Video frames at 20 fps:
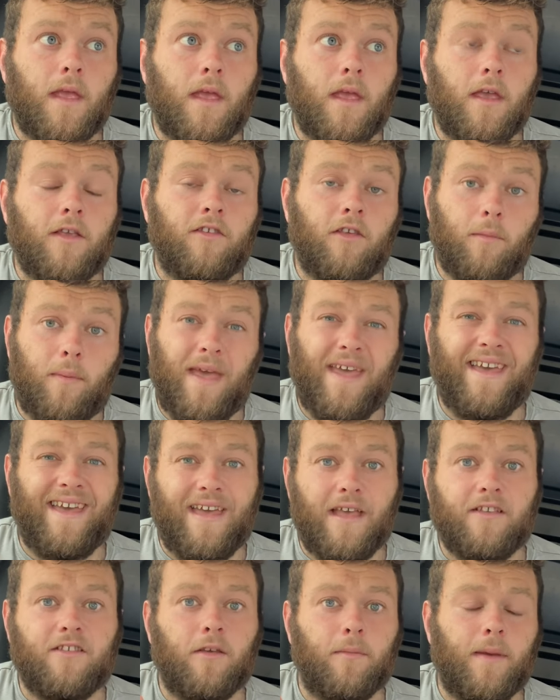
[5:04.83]
it's a bit
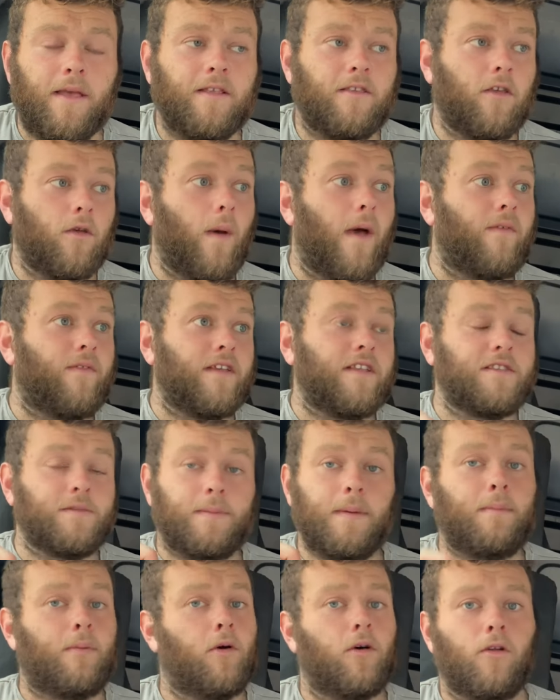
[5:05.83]
it's a bit too heavy to
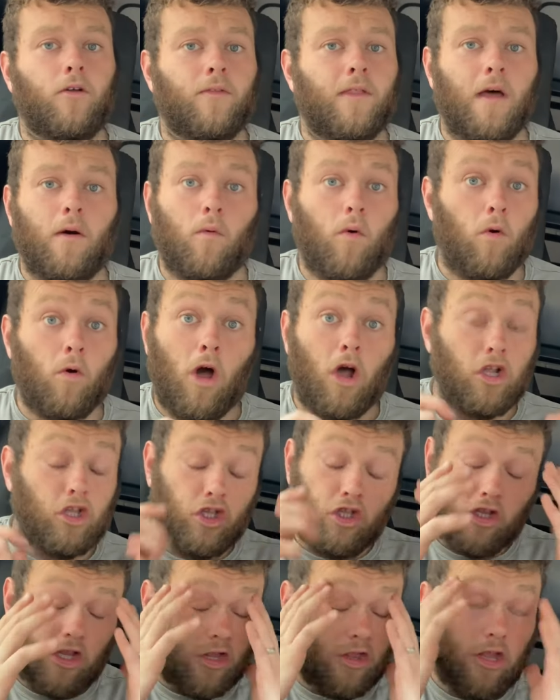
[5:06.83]
be putting on that wall.
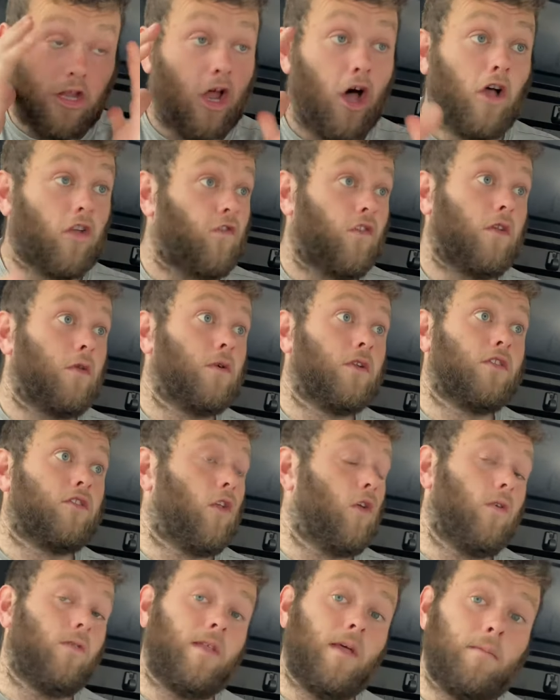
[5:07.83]
You, the last thing you want
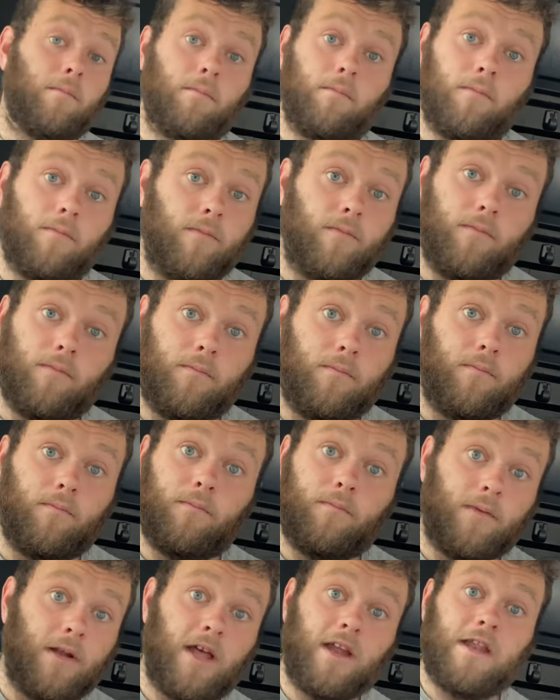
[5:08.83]
to do then
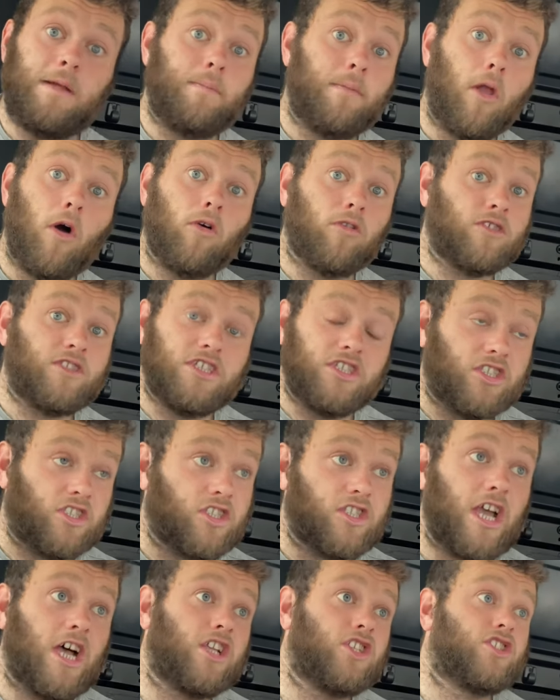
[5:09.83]
bloody blocks is
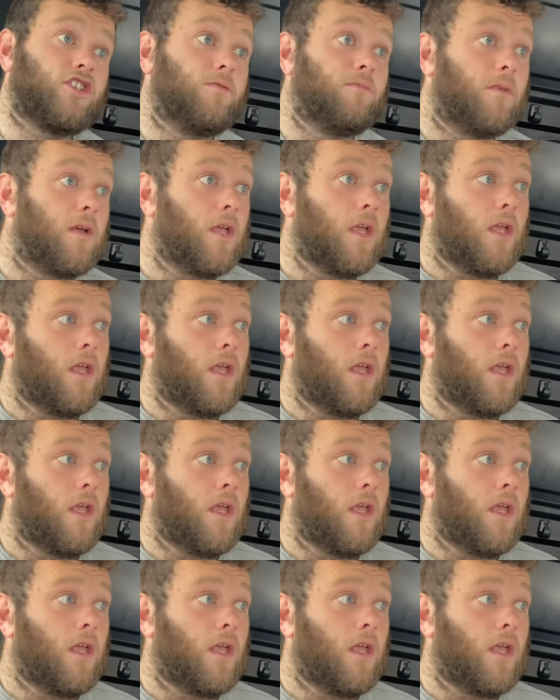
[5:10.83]
touch them.